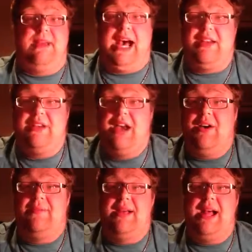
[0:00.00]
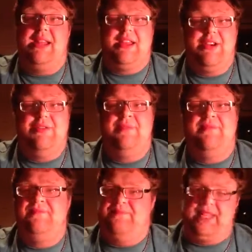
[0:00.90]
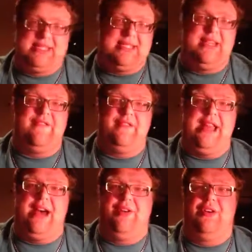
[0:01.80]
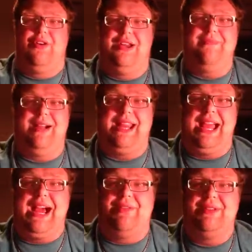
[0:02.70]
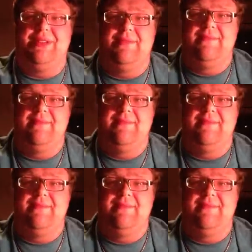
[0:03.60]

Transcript: I don't know. Anywho, this is it for now. Hoyt Money out.